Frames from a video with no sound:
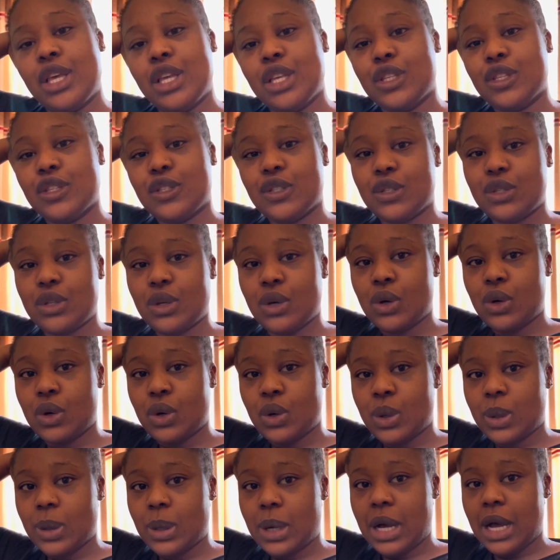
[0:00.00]

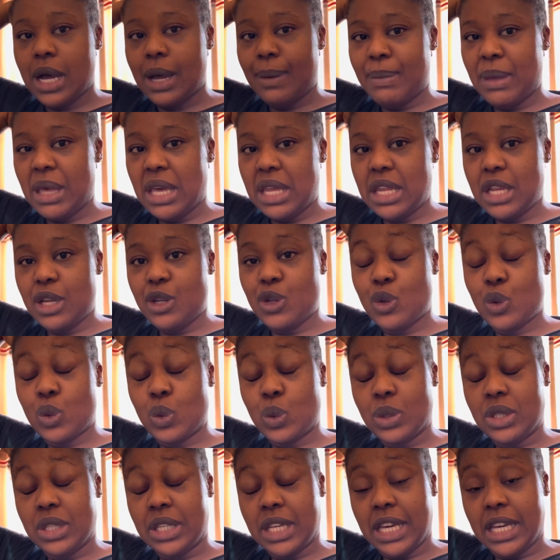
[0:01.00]
So I'm headed to
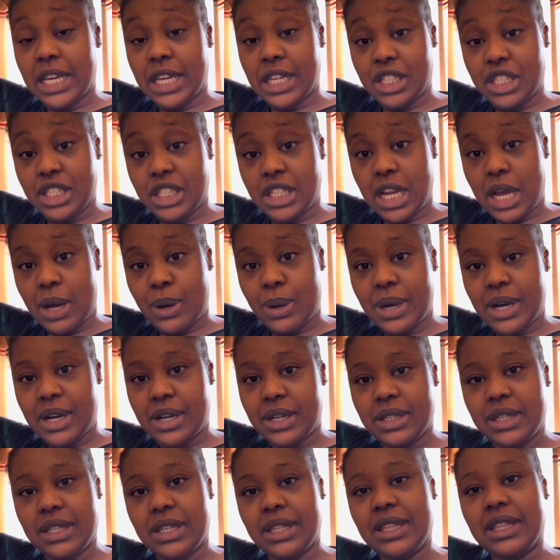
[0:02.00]
take a shower,
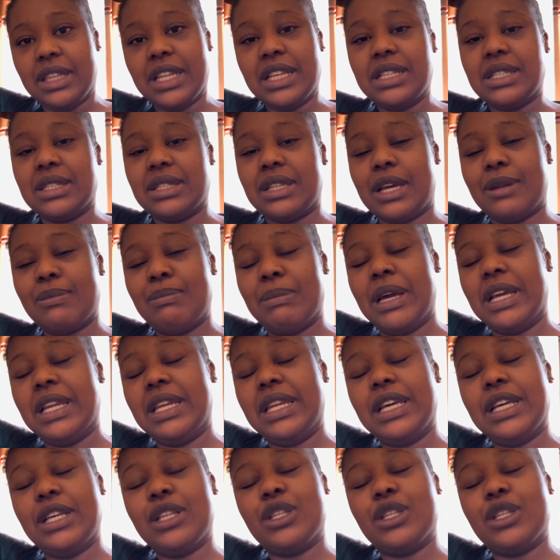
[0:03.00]
then start my day.